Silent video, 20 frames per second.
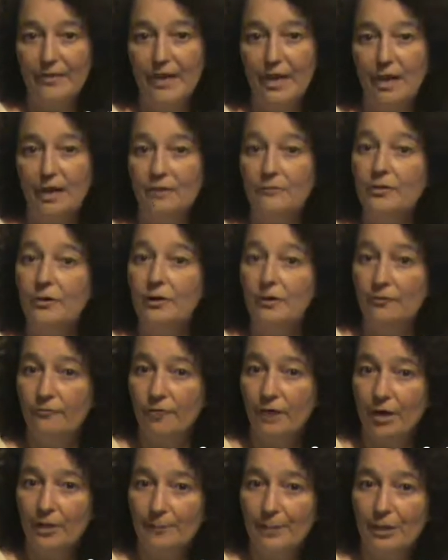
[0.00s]
the head of an
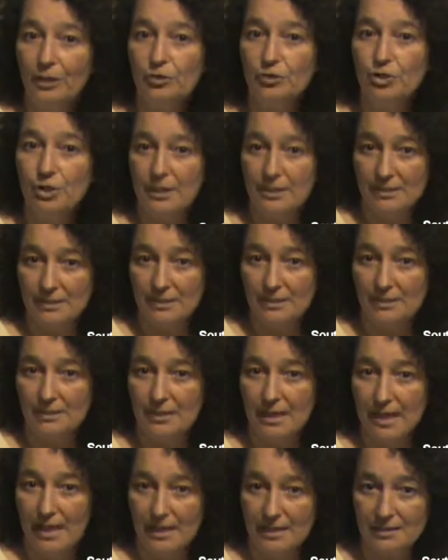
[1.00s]
environmental justice
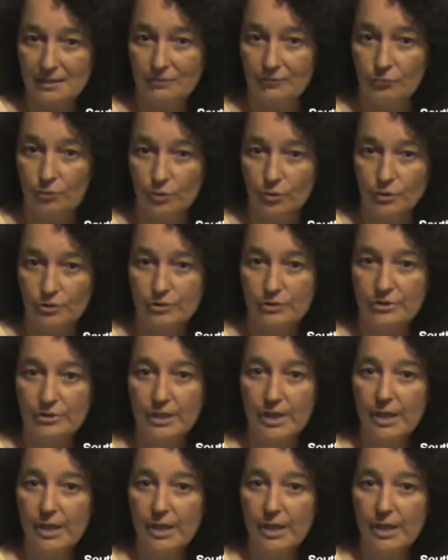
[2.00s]
task force.